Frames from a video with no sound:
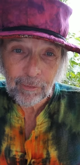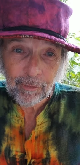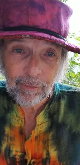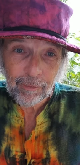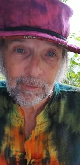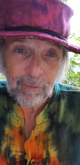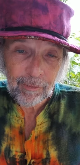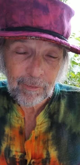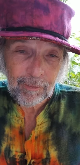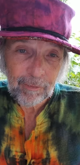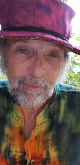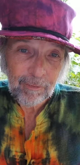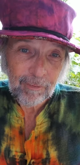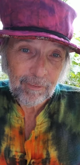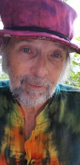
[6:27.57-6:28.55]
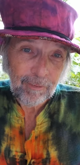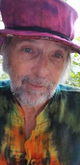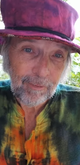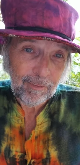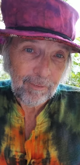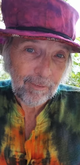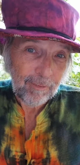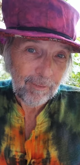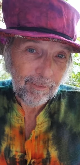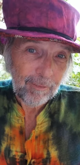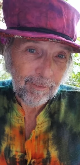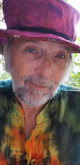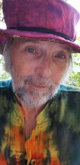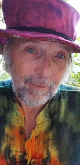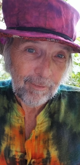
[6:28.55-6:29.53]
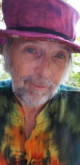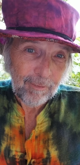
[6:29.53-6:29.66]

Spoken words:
[no speech]